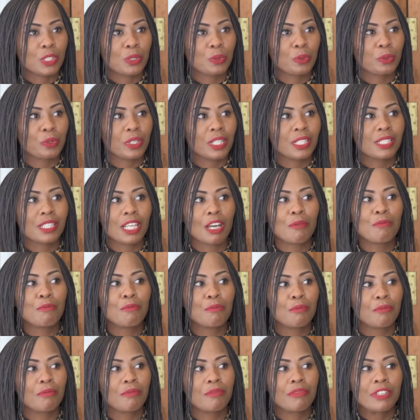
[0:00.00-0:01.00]
So
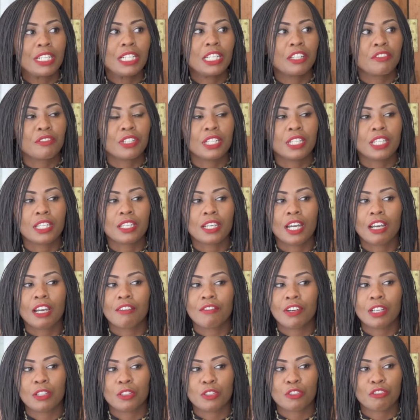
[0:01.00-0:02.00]
I'm really
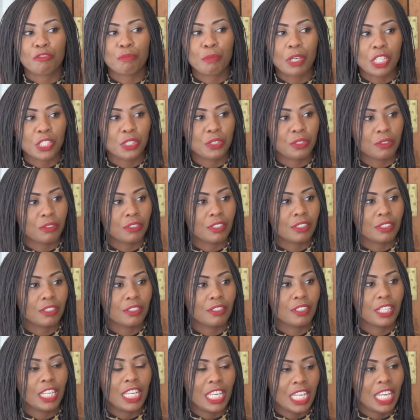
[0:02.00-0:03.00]
have a lot of passion
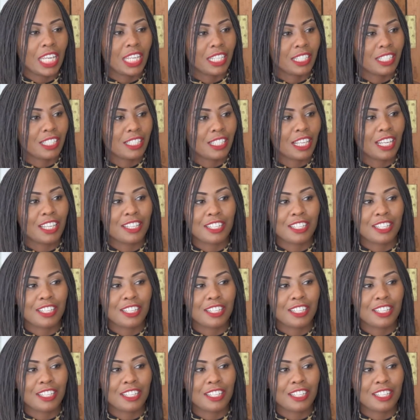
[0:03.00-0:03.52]
in it,